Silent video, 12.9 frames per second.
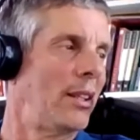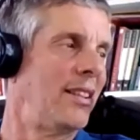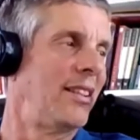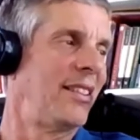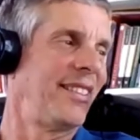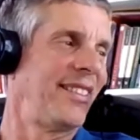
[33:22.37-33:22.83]

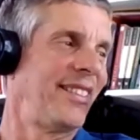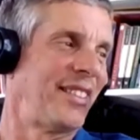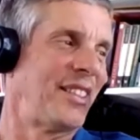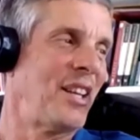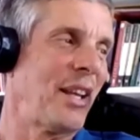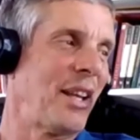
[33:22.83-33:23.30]

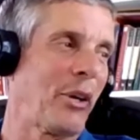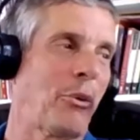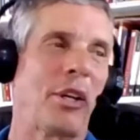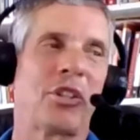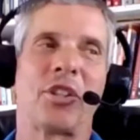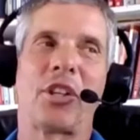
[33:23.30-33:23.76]

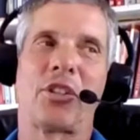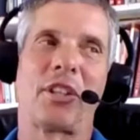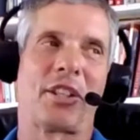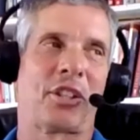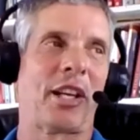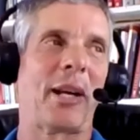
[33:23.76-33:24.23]
that question
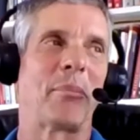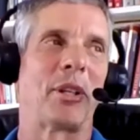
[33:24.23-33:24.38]
doesn't excite